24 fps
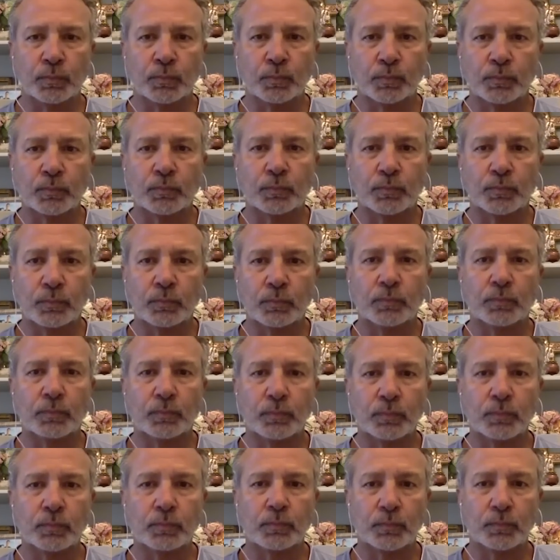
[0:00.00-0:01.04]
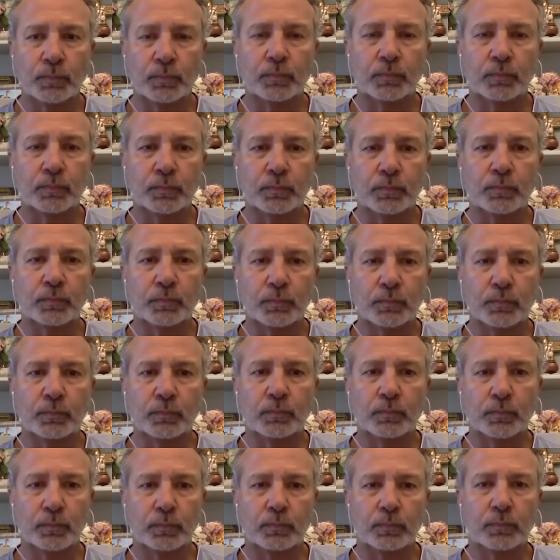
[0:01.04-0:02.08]

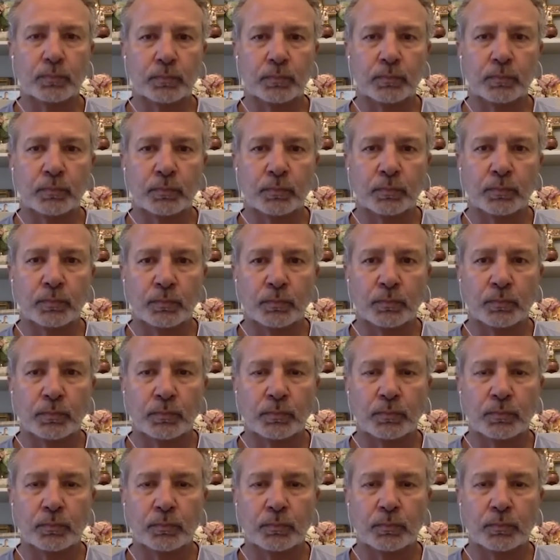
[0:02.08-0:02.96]
This person isn't speaking.